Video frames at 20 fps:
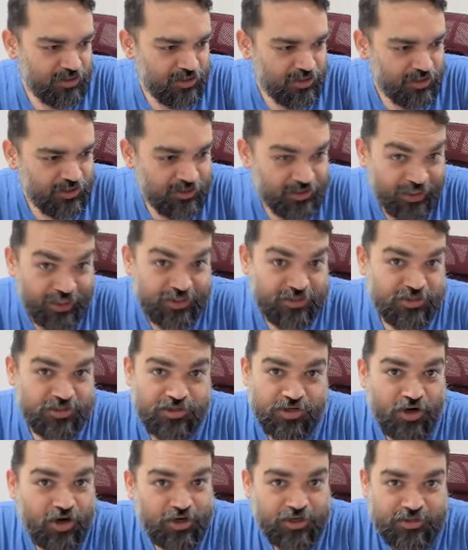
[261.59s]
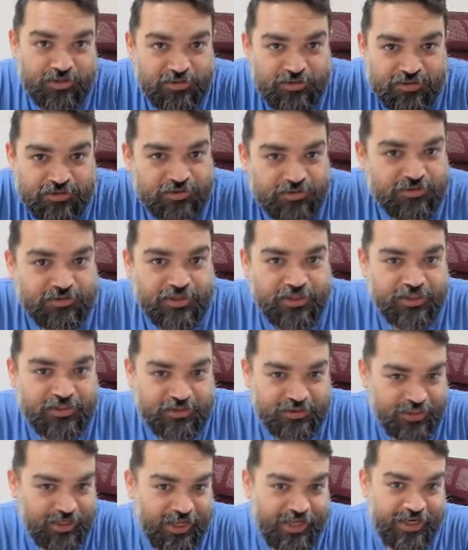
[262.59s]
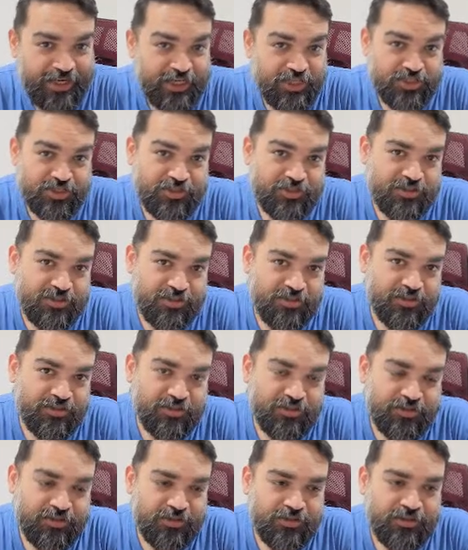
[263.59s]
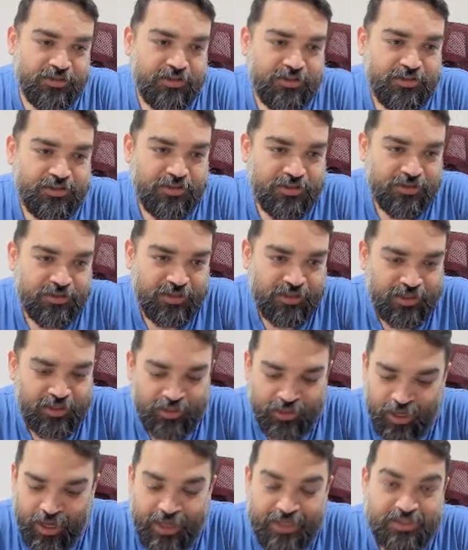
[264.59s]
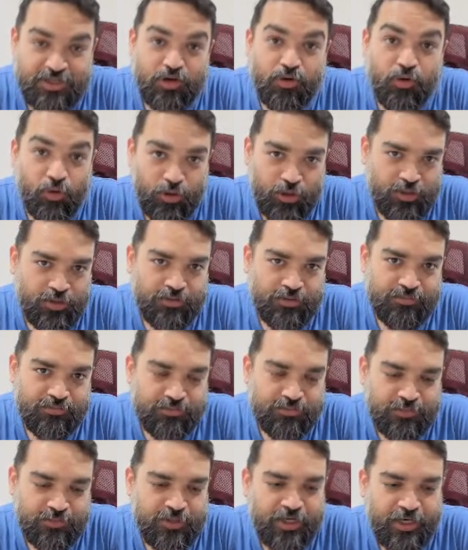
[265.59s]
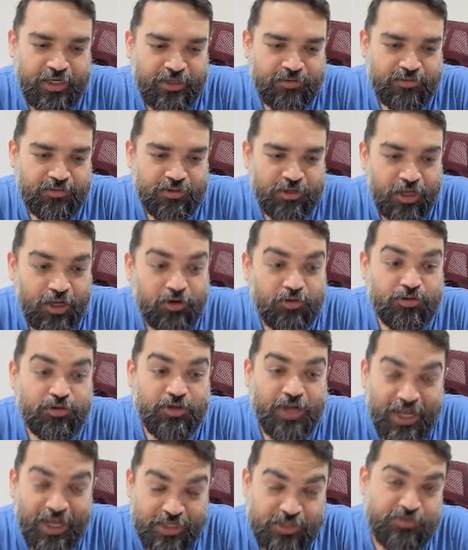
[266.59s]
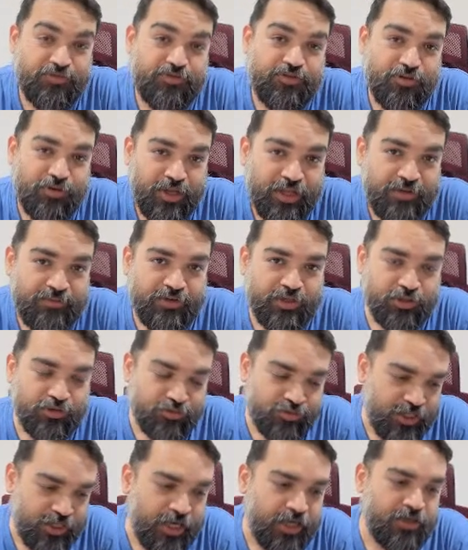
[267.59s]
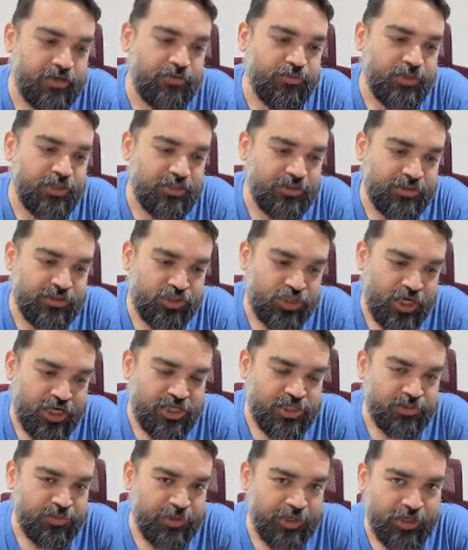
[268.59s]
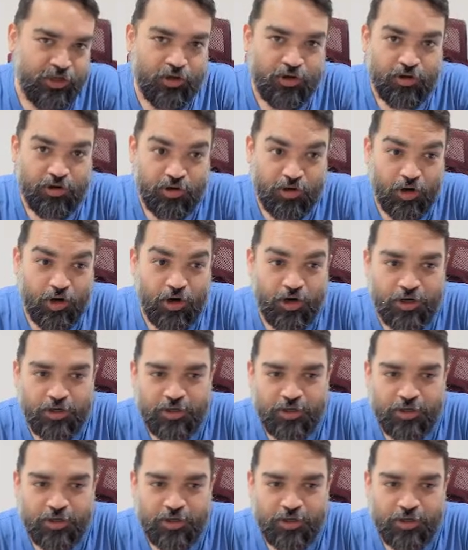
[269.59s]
That's not an agent as a whole, right? Now, as of today, when you chat with ChatGPT or Claude,